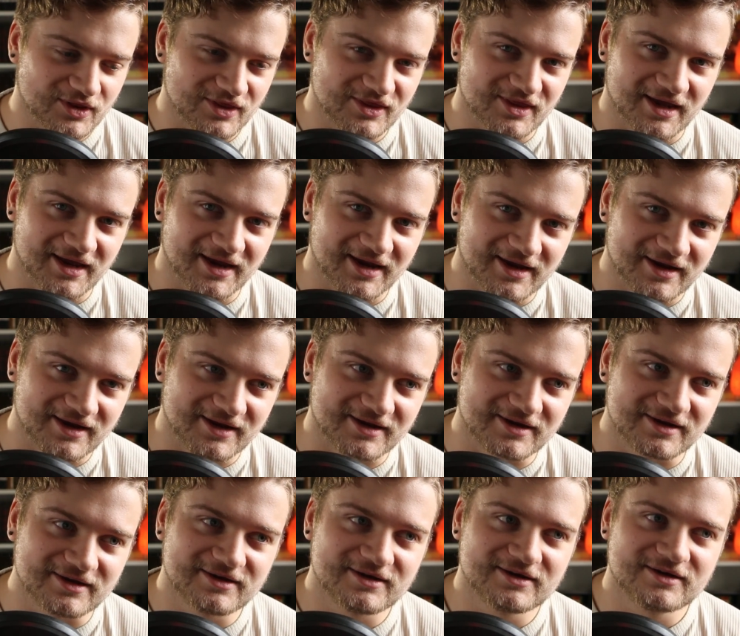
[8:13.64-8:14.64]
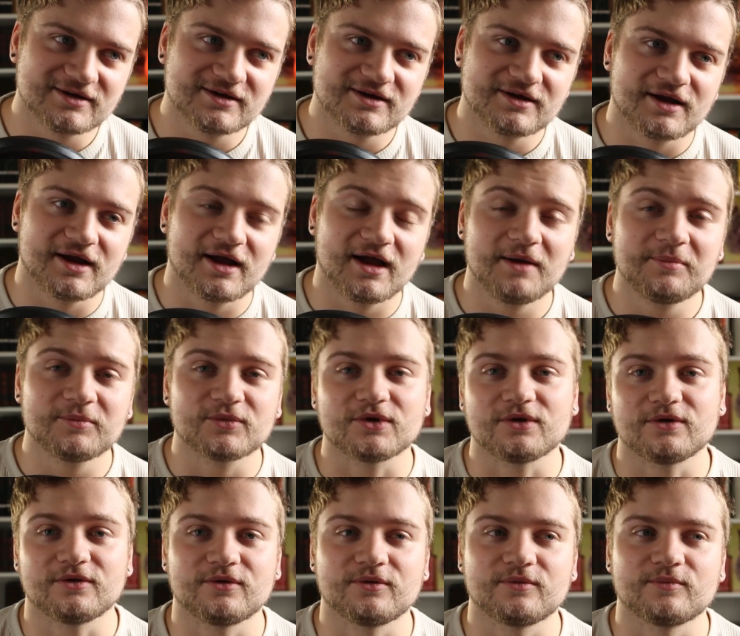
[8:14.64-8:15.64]
They
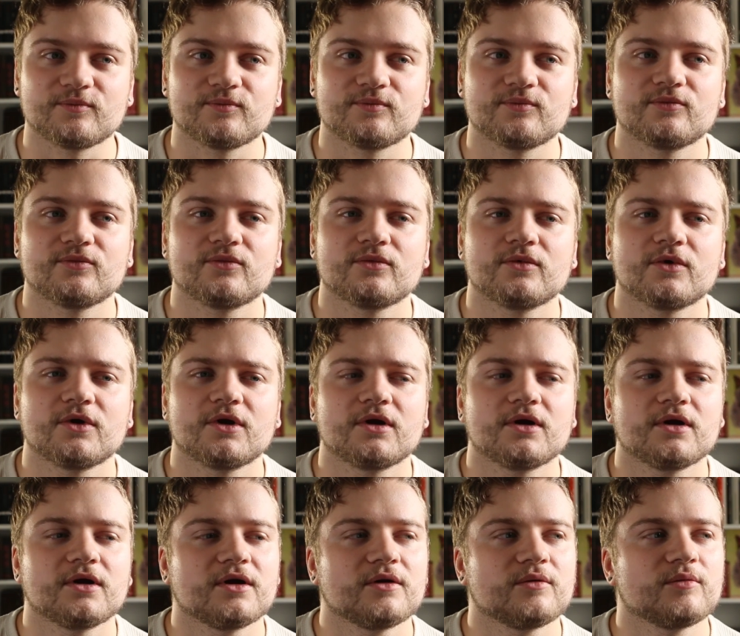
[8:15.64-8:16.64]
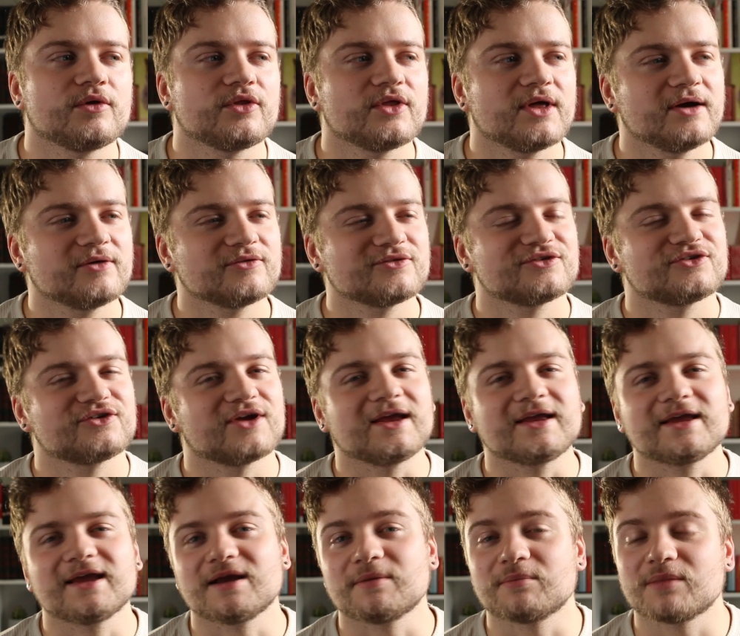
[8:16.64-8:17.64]
happen without
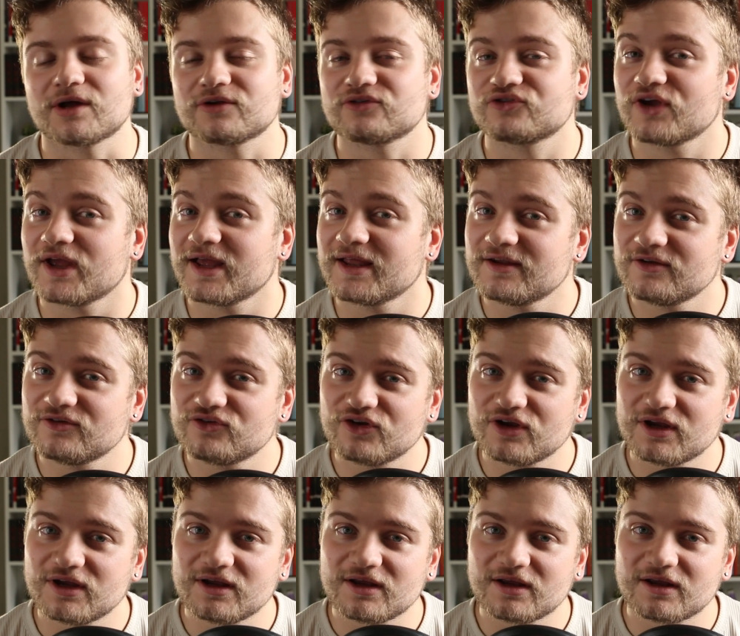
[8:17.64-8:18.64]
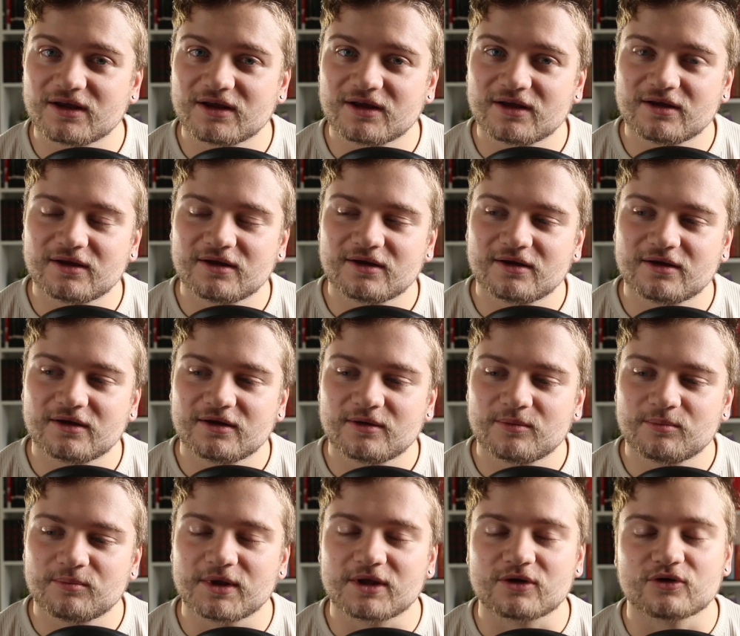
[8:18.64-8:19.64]
taking much energy
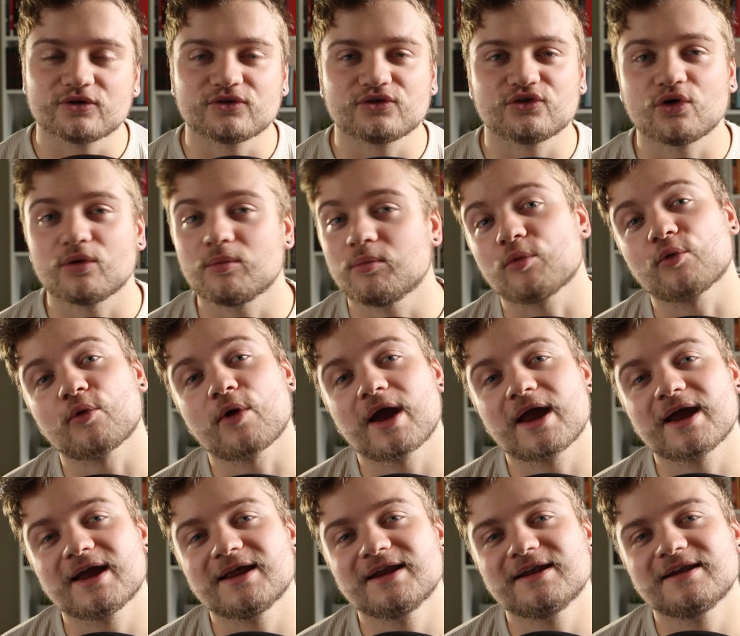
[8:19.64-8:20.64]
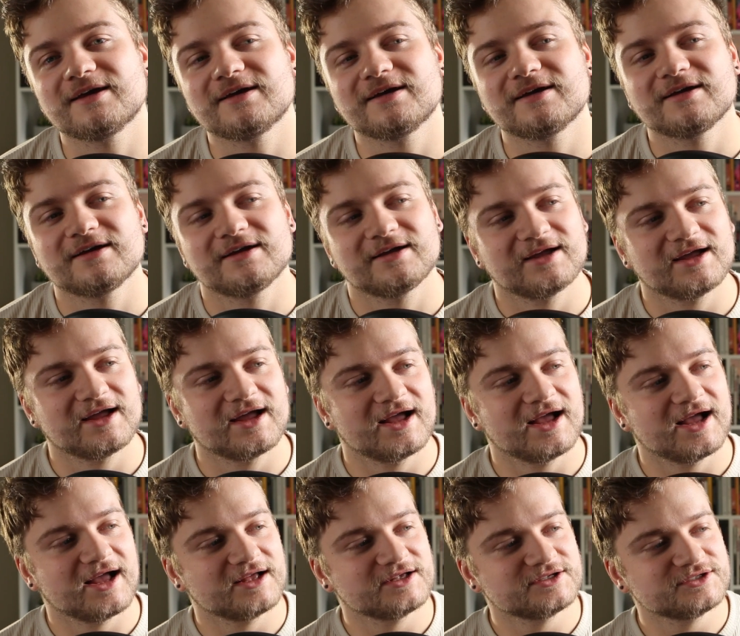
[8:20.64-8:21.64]
because your brain
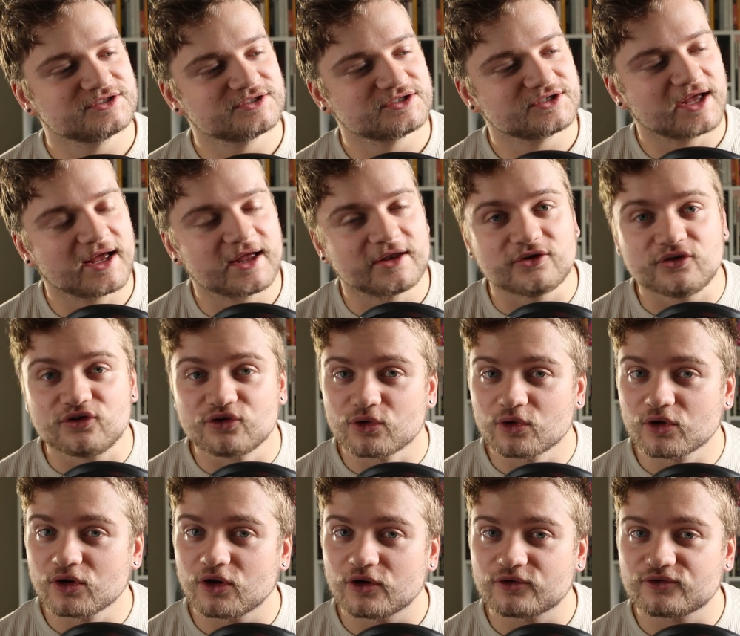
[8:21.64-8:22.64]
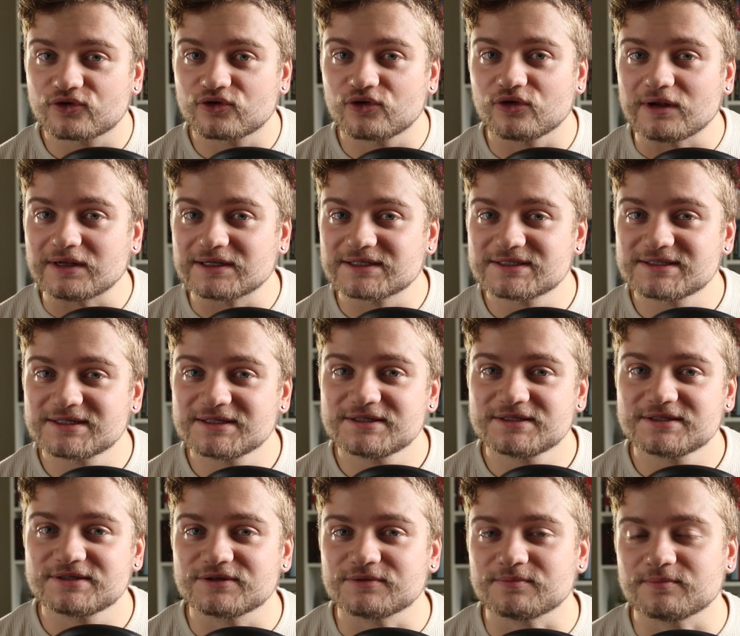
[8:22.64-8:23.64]
has a neurological
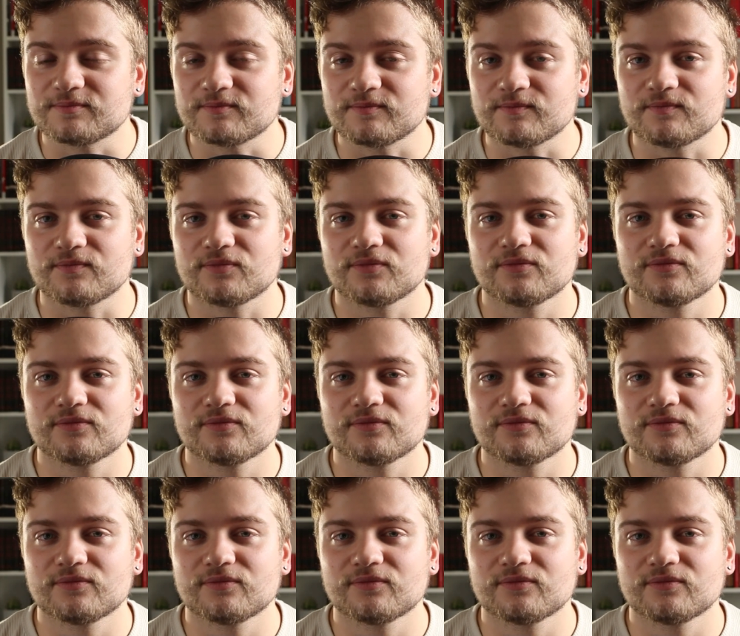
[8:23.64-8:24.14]
system